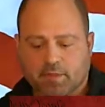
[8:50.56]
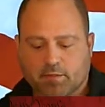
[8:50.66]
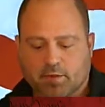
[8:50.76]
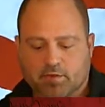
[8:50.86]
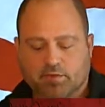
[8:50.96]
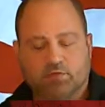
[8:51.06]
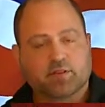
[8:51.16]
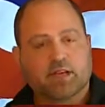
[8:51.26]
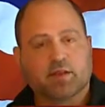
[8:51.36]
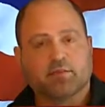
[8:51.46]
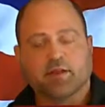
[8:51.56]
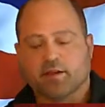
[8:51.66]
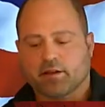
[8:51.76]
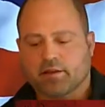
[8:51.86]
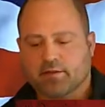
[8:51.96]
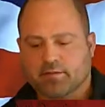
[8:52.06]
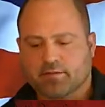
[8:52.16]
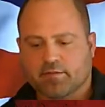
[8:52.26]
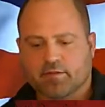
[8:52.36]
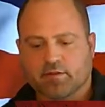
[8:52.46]
Most of the time they are.
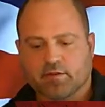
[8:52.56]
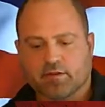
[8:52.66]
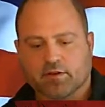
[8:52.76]
Or